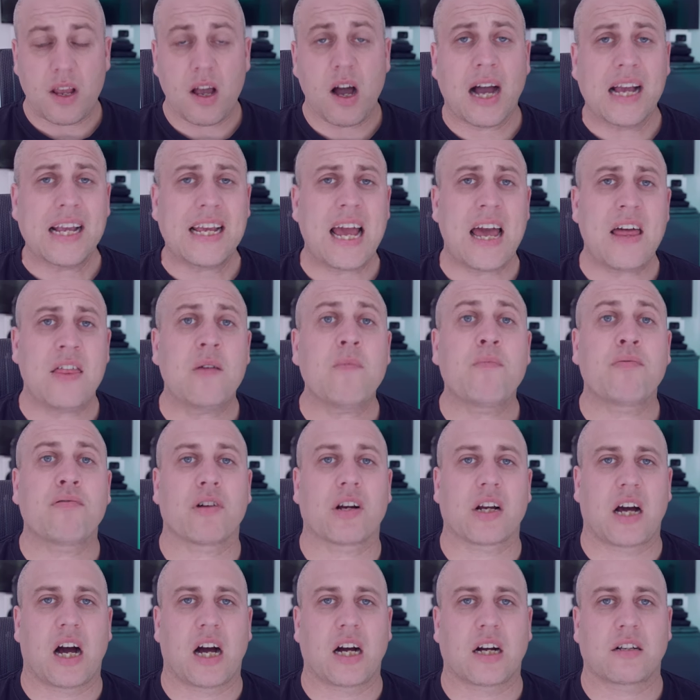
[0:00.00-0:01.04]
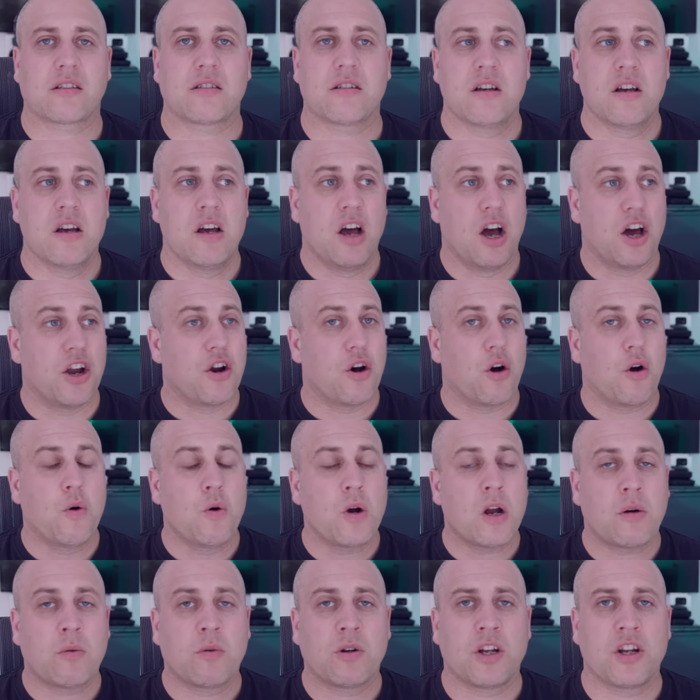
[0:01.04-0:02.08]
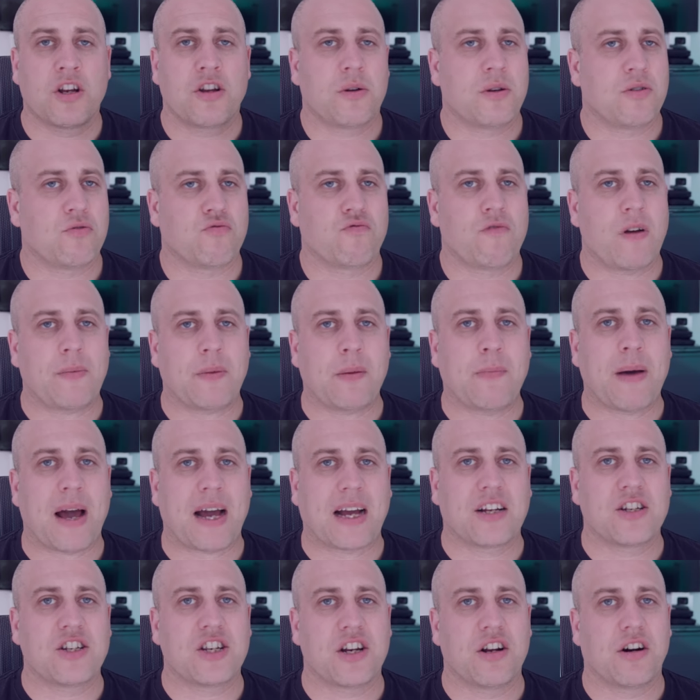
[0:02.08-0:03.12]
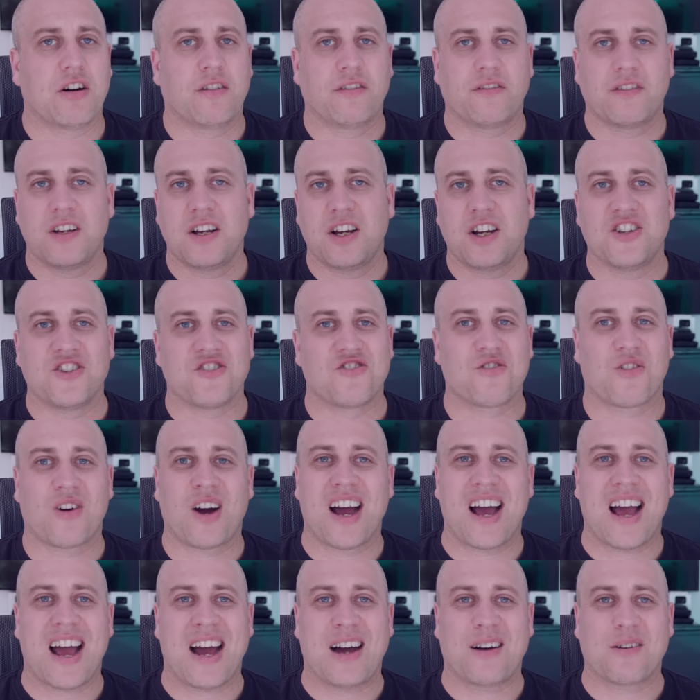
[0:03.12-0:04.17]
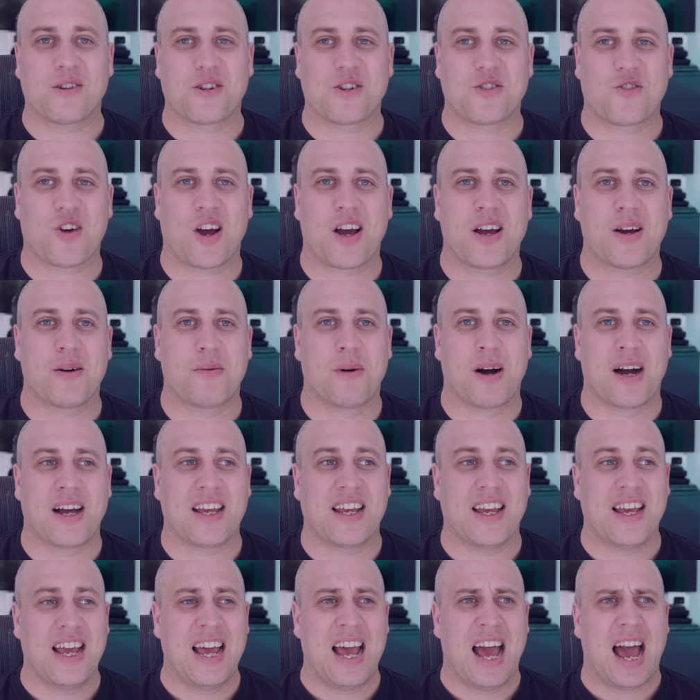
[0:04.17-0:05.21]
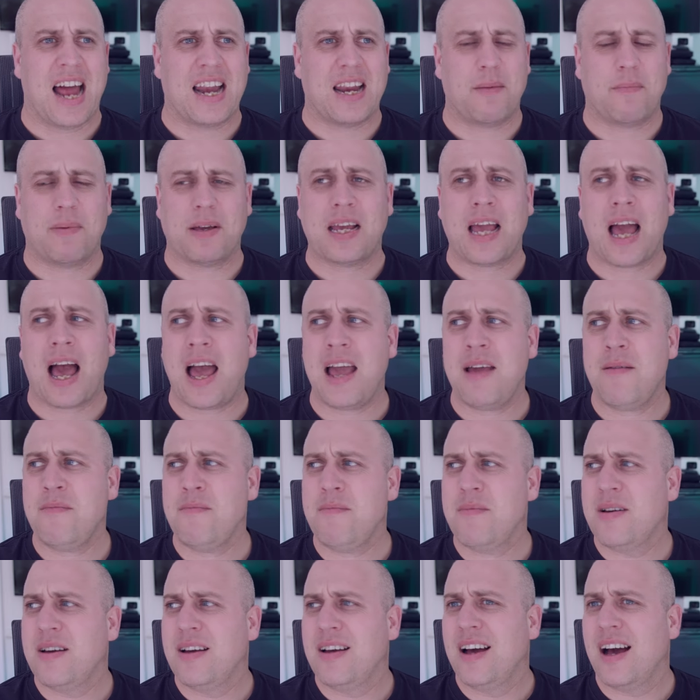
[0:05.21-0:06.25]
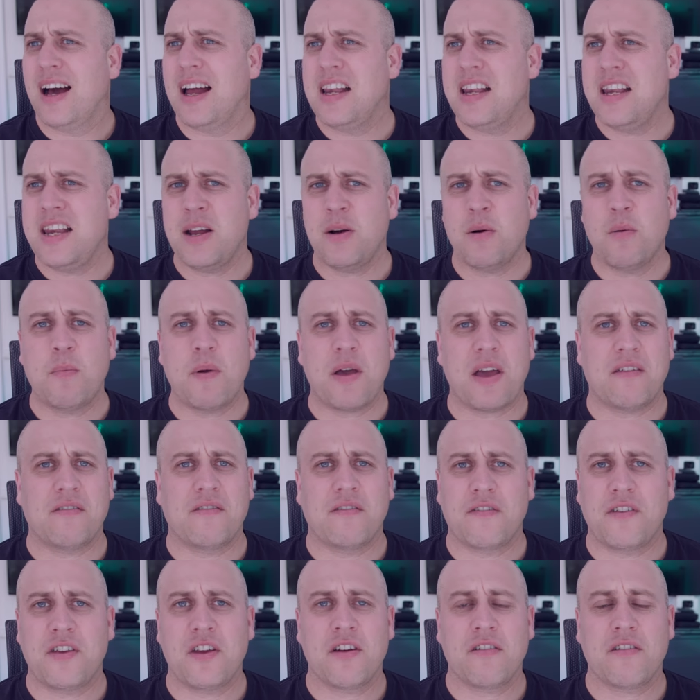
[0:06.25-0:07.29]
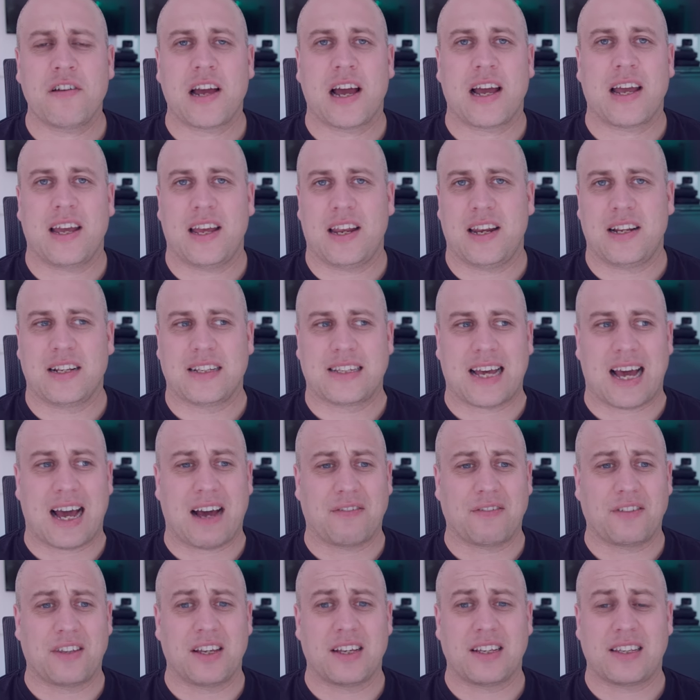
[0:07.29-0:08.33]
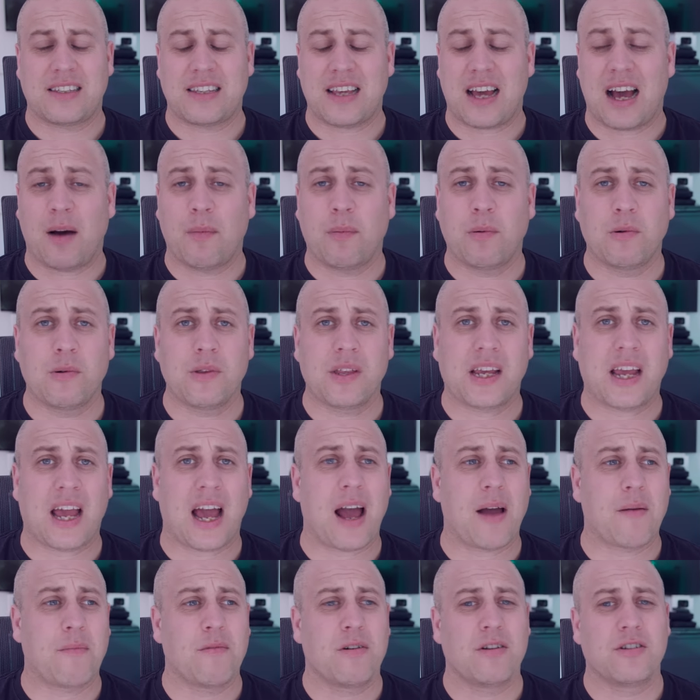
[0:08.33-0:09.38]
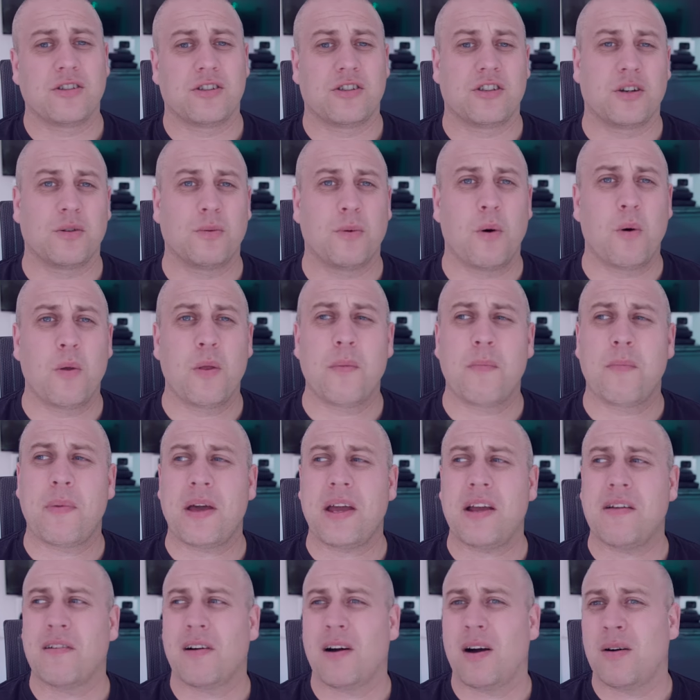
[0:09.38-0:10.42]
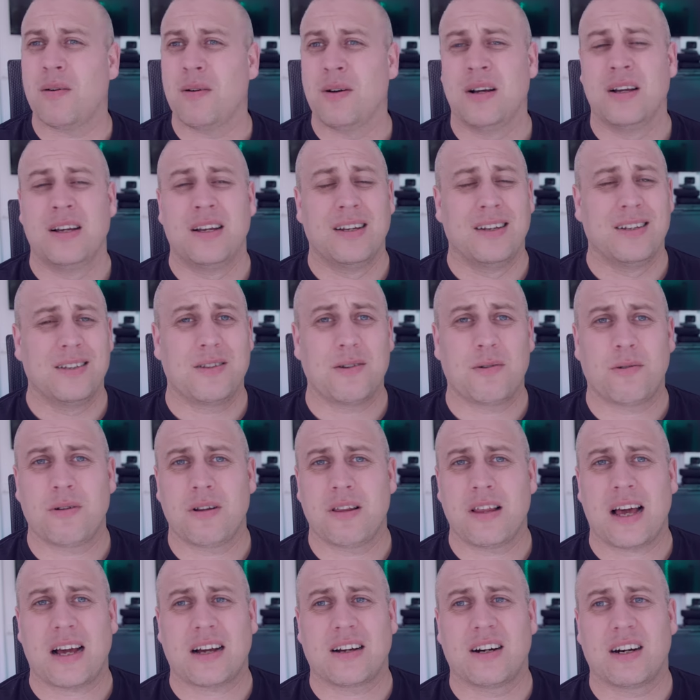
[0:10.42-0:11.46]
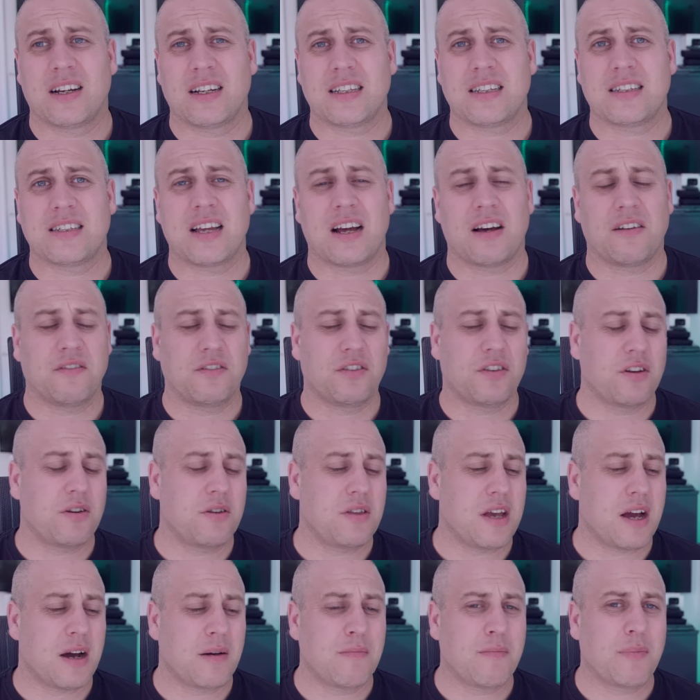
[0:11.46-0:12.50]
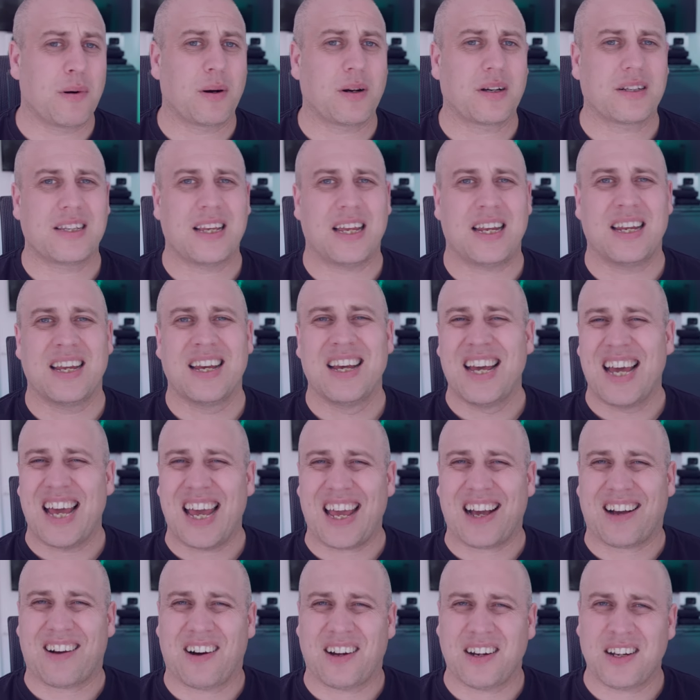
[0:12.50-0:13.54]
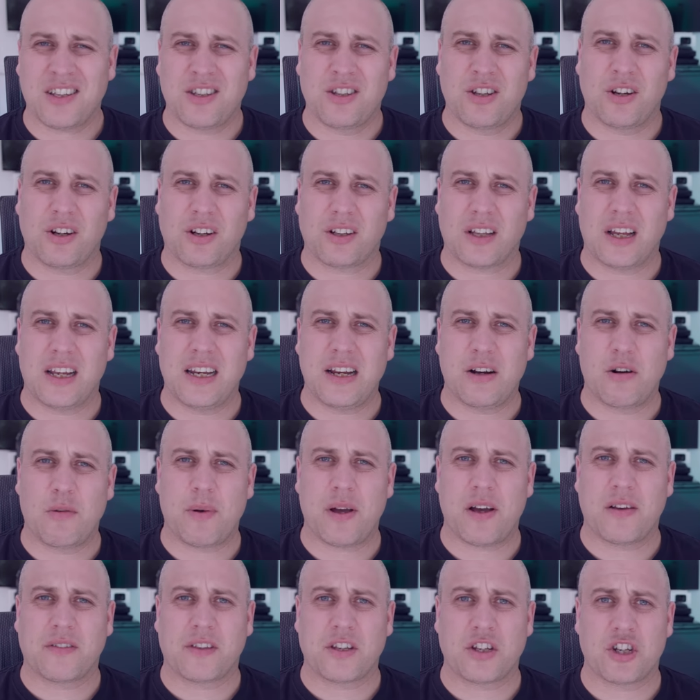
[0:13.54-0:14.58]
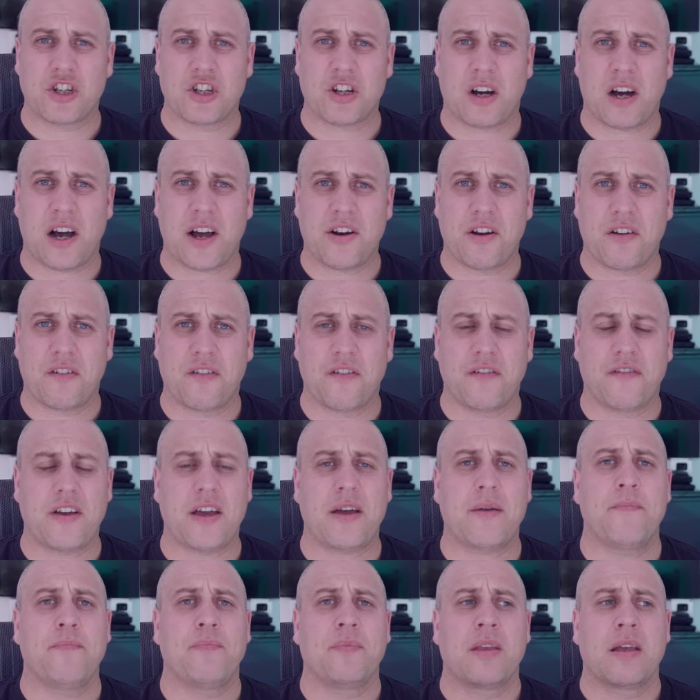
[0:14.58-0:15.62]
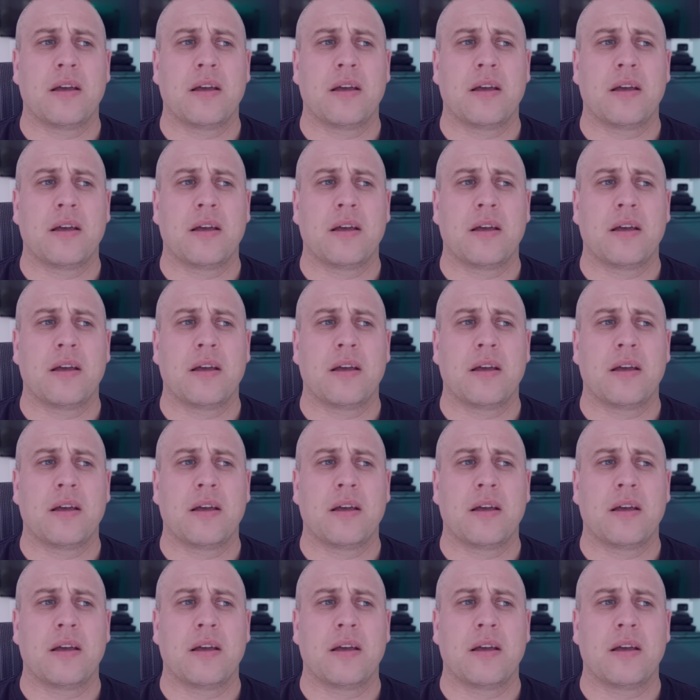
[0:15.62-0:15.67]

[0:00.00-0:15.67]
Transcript: I get the product and all I wanna do is rip the packaging off and try it out straight away. And it became a little bit infuriating to have to set up all the cameras, do all the B-roll, do all of that kind of stuff, do the unboxing. It kind of took a little bit of the shine off of it.